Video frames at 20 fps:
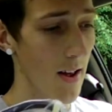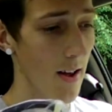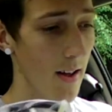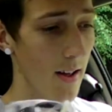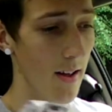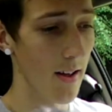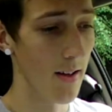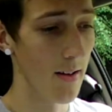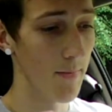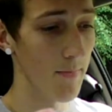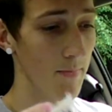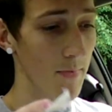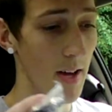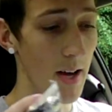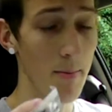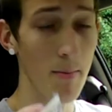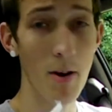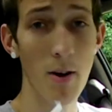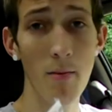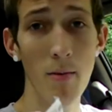I'm
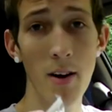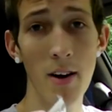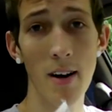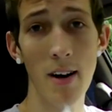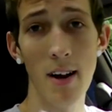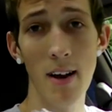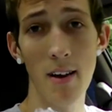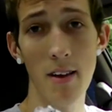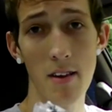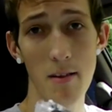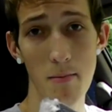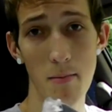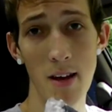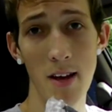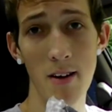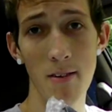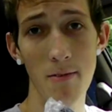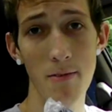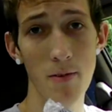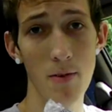going to run it out of the
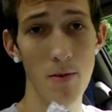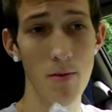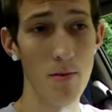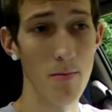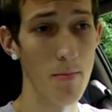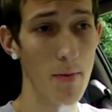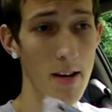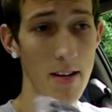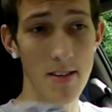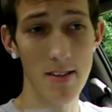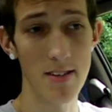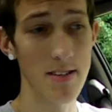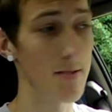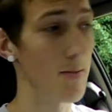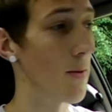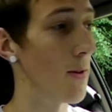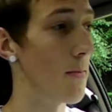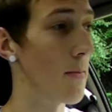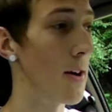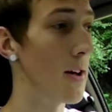manifold.
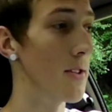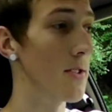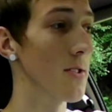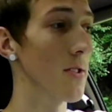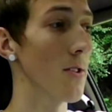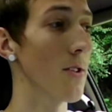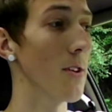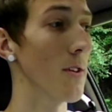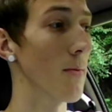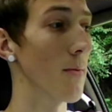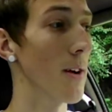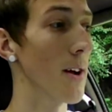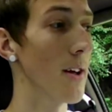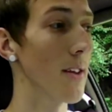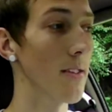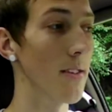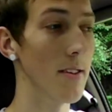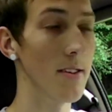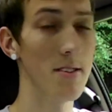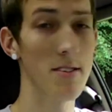That's where mine's already
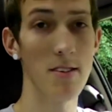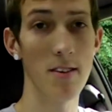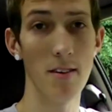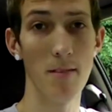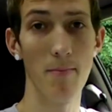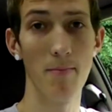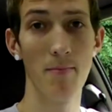ran. This.